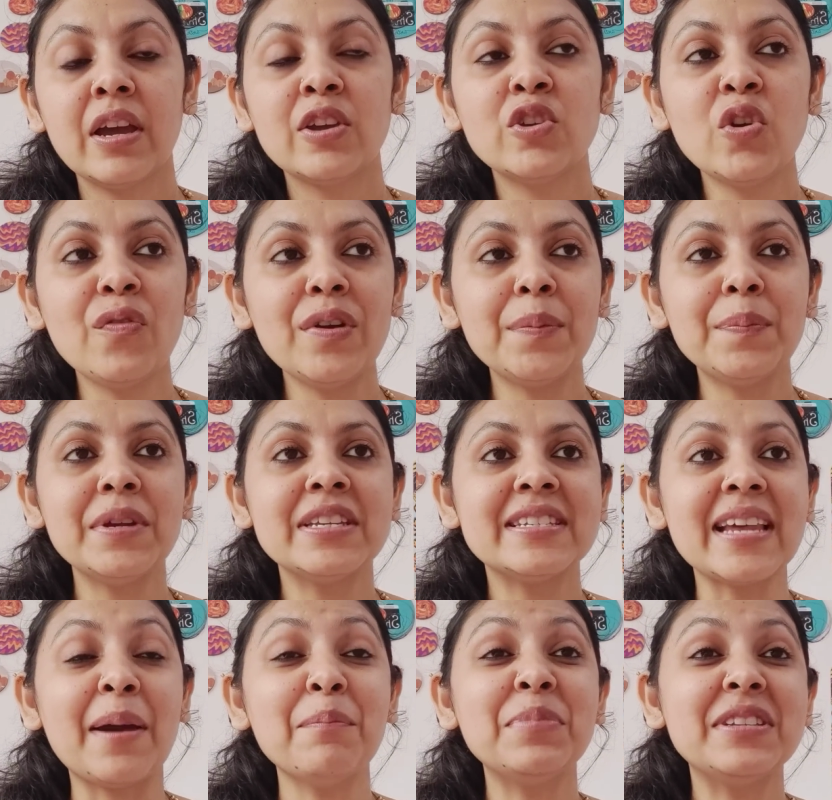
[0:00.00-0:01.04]
You will be
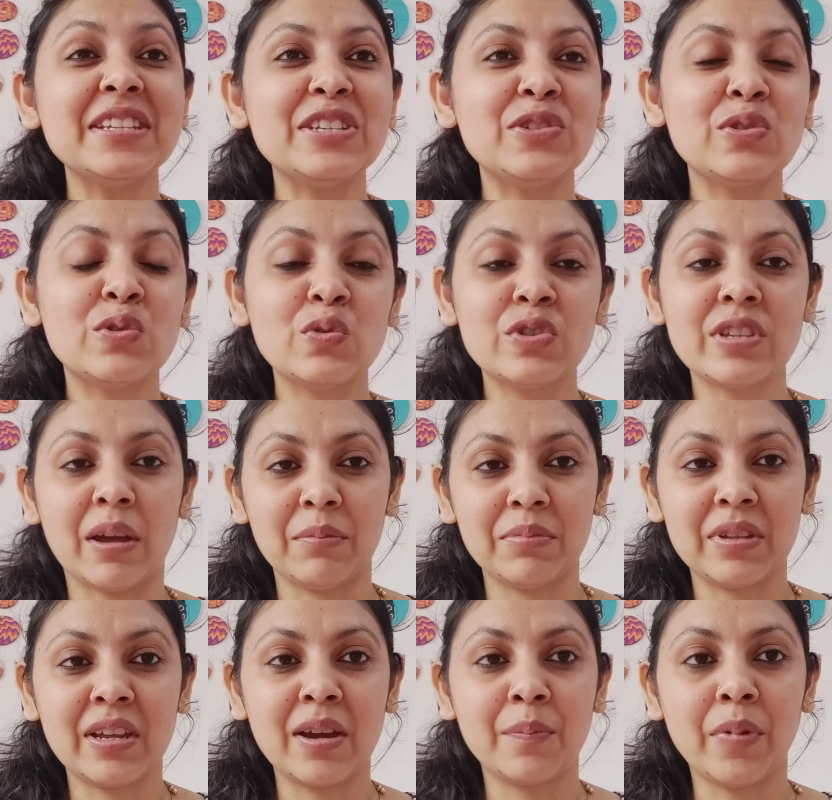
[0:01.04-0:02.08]
tempted to do
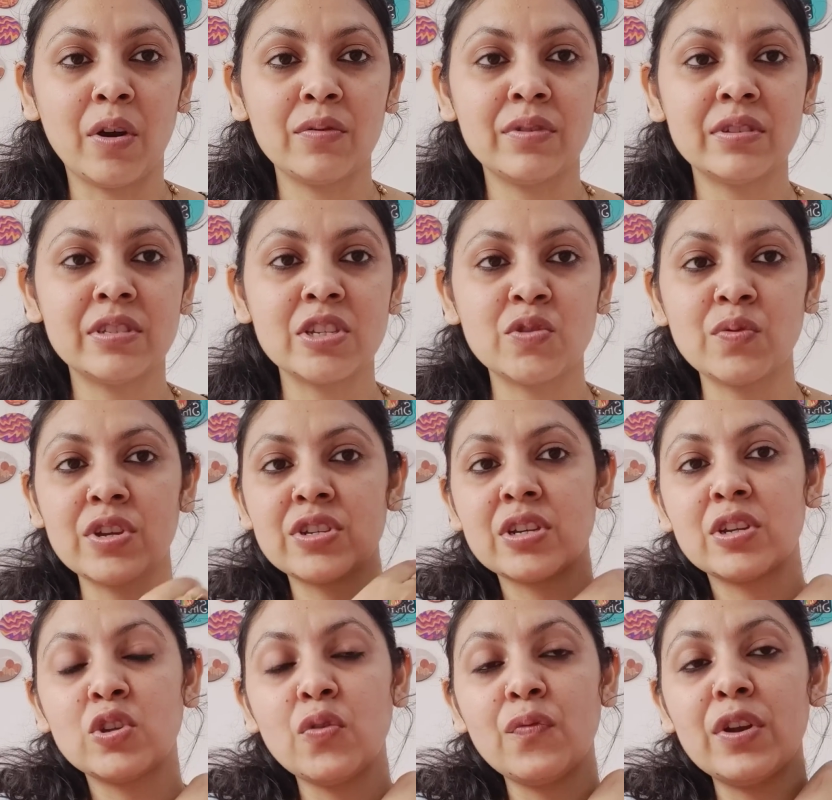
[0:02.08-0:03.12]
something about the
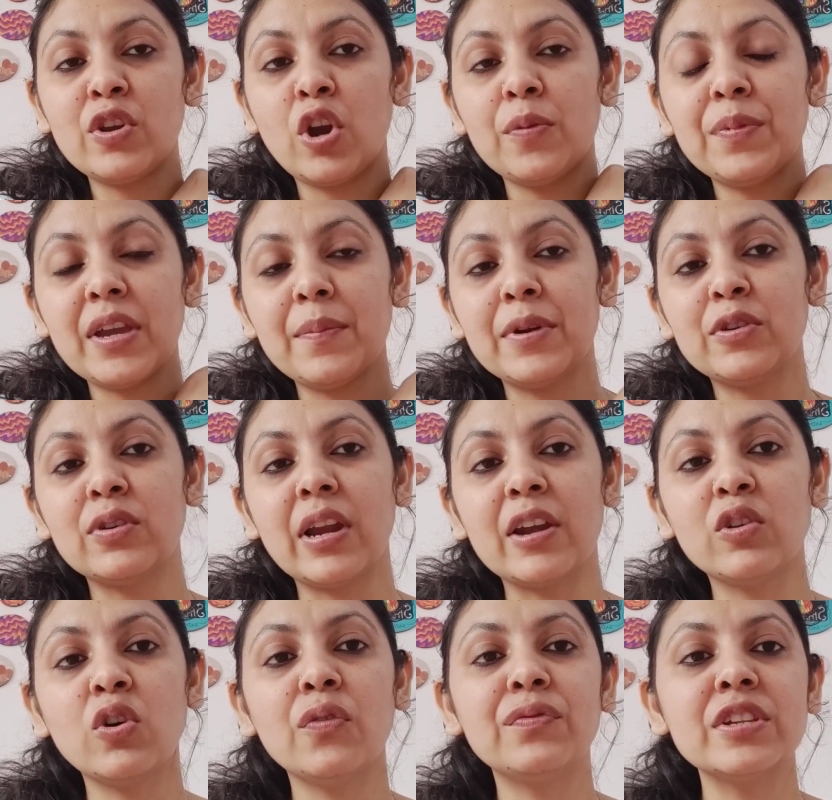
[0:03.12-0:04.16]
situation. You will not be able to
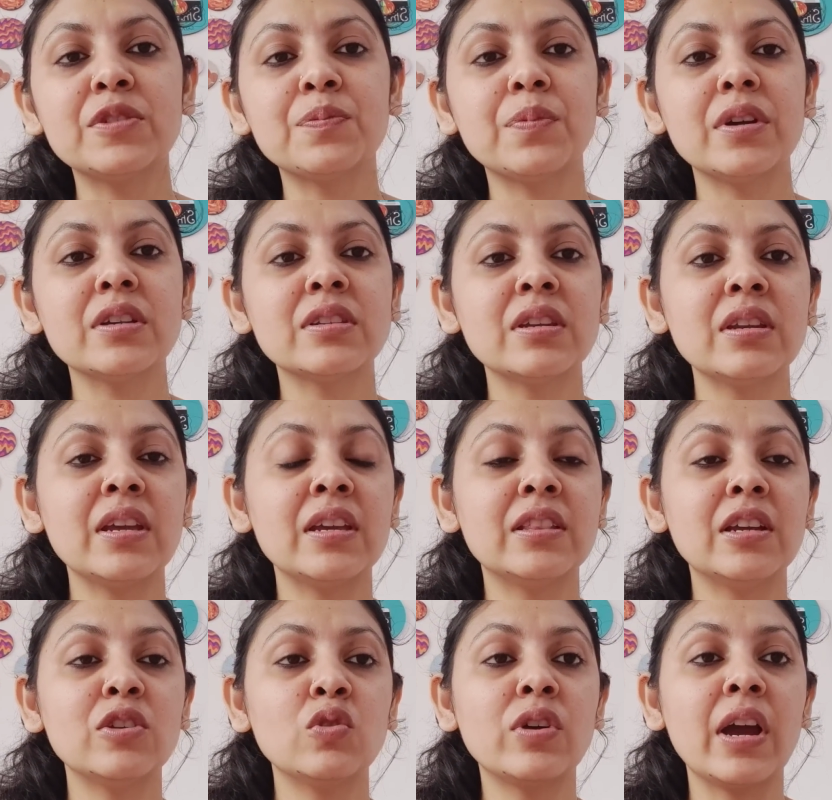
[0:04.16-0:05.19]
let go of this person.
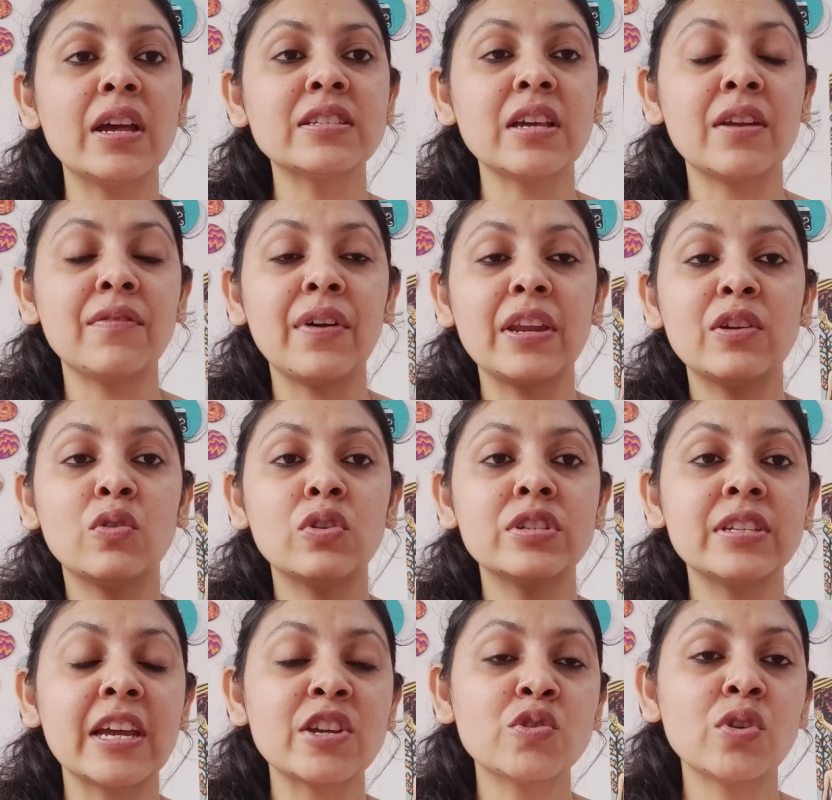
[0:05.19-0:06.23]
Either you guys are very good
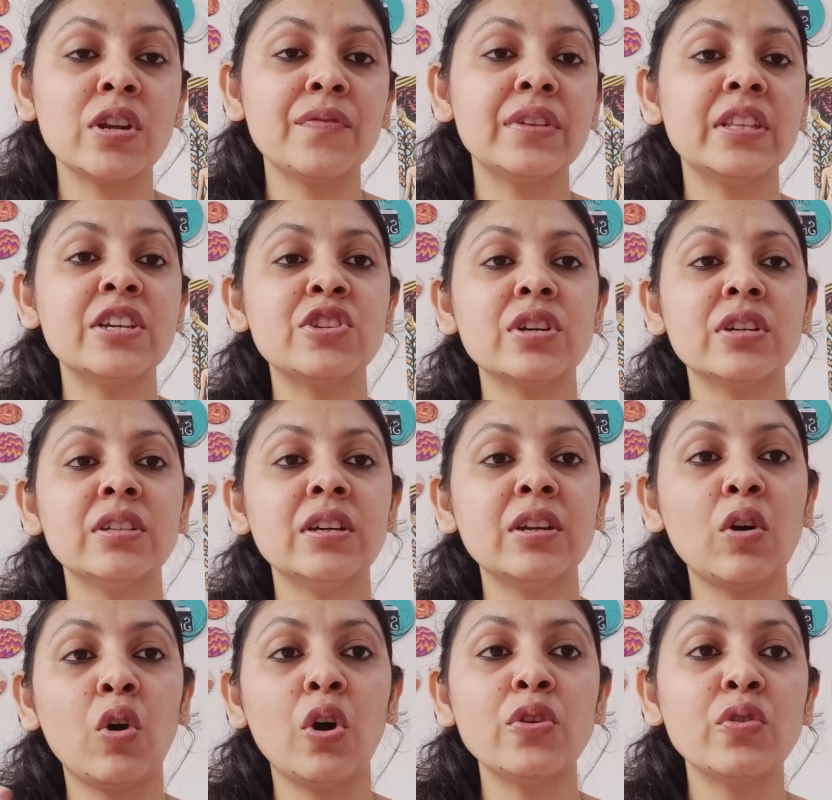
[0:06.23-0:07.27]
sexually with each
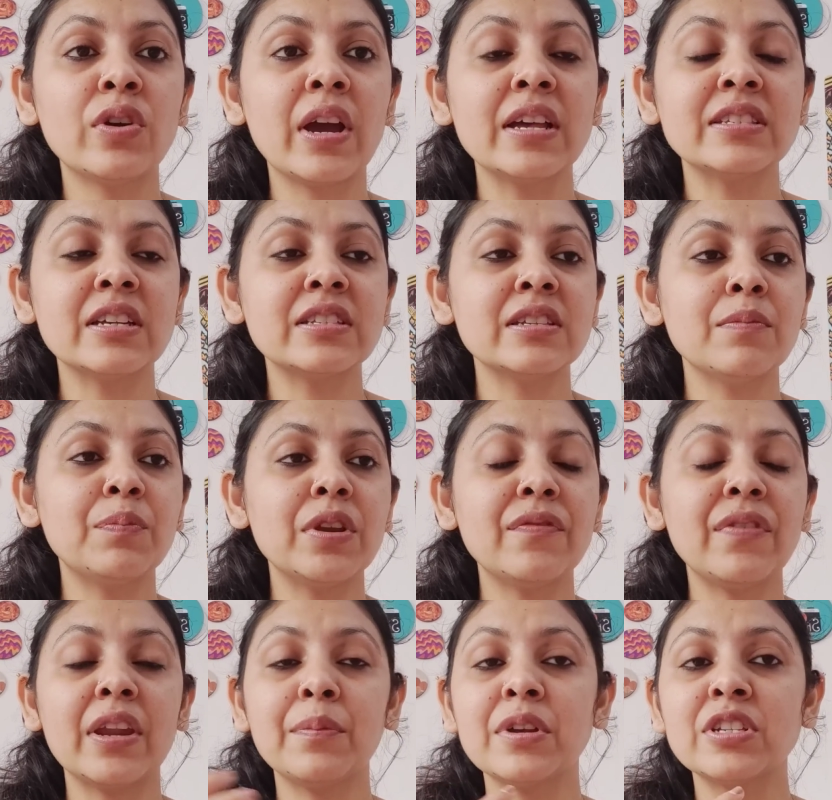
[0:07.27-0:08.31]
other, or you guys are simply
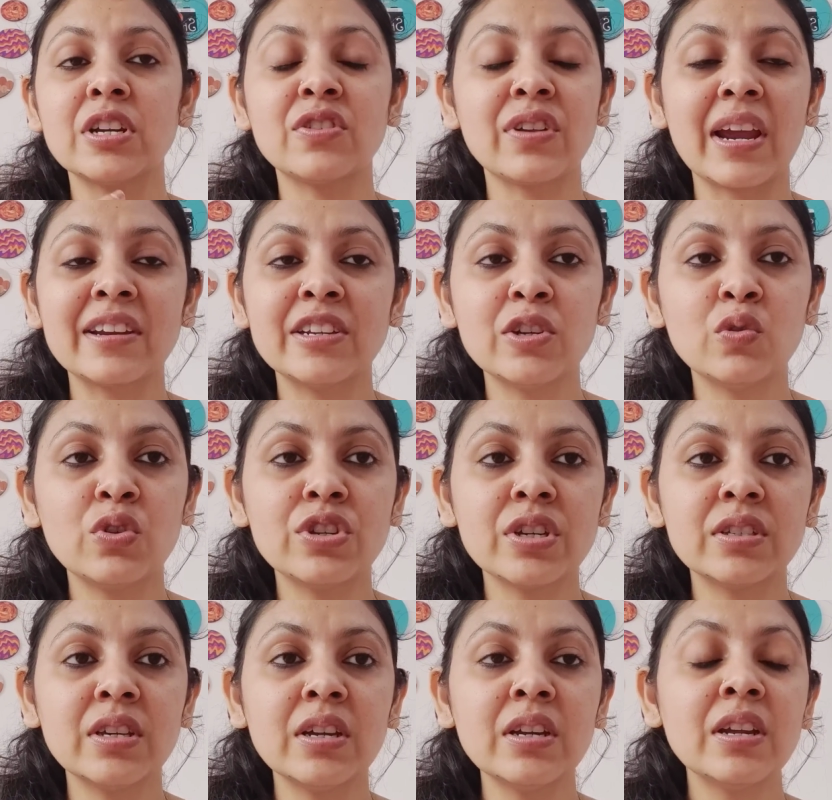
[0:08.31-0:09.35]
very much attracted to each
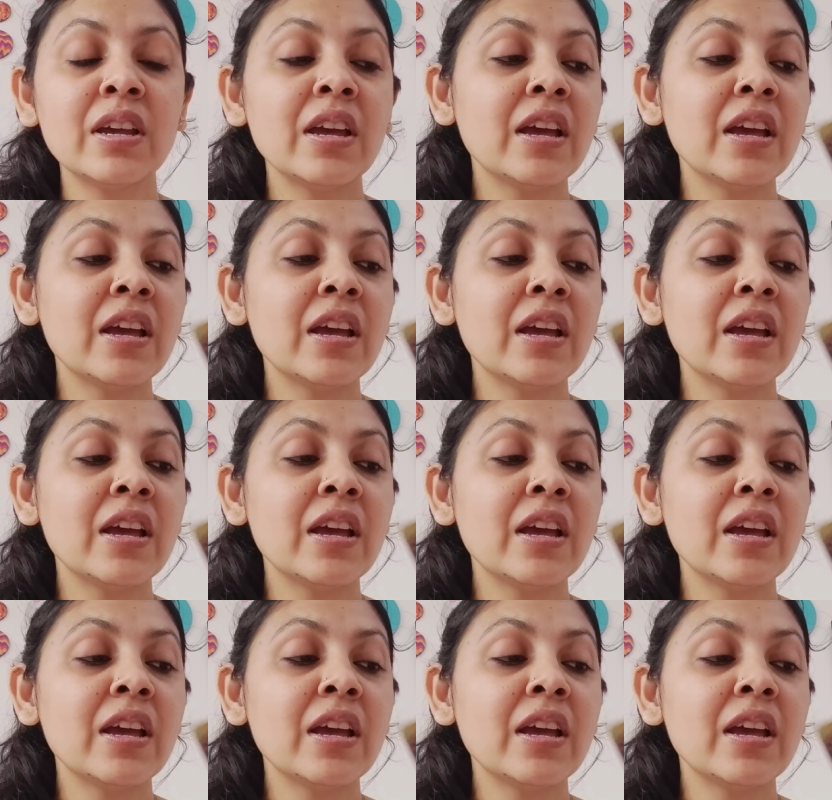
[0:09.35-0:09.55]
other.